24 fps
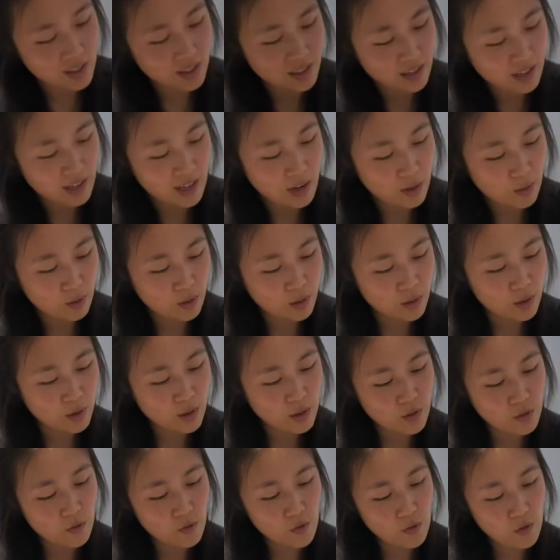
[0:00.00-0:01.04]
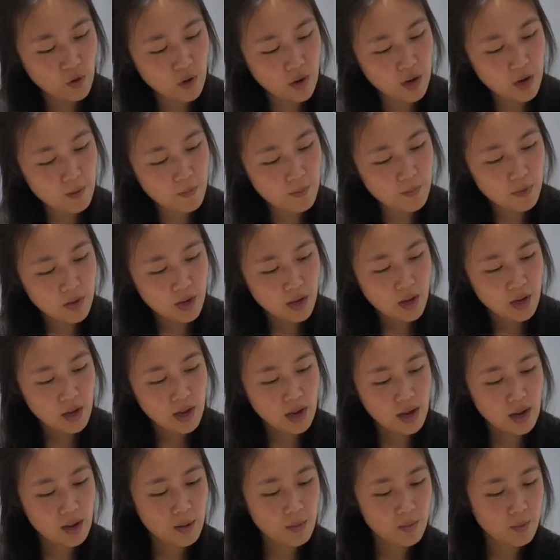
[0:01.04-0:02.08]
that I would look for.
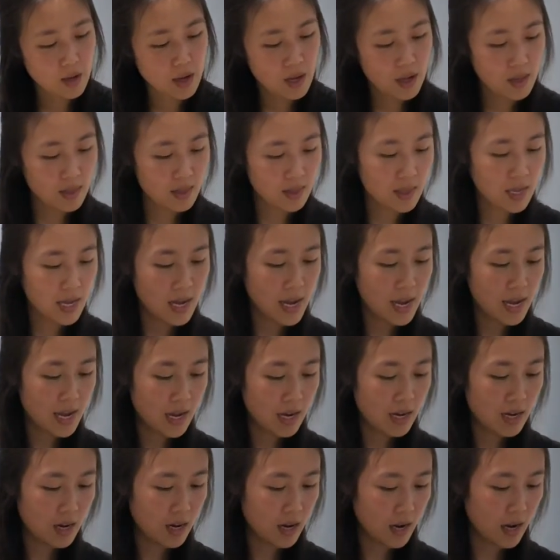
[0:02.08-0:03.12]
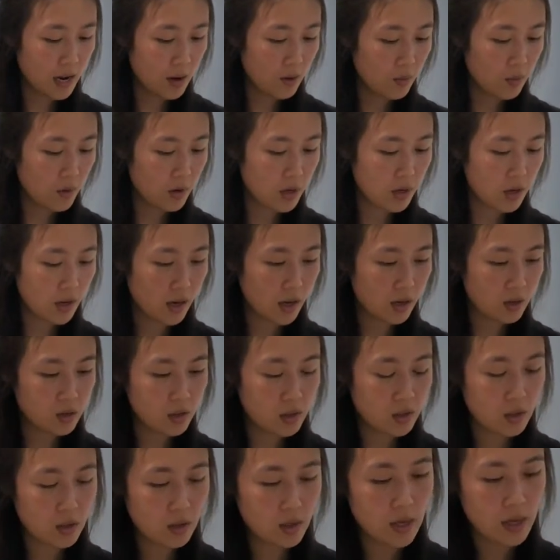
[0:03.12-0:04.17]
And then I would
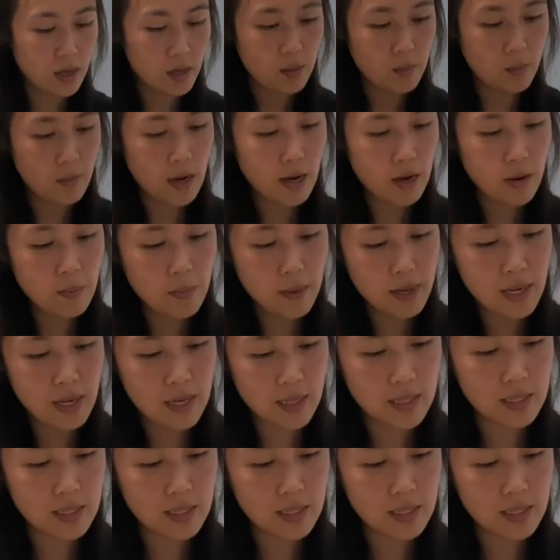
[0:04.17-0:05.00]
also kind of palpate his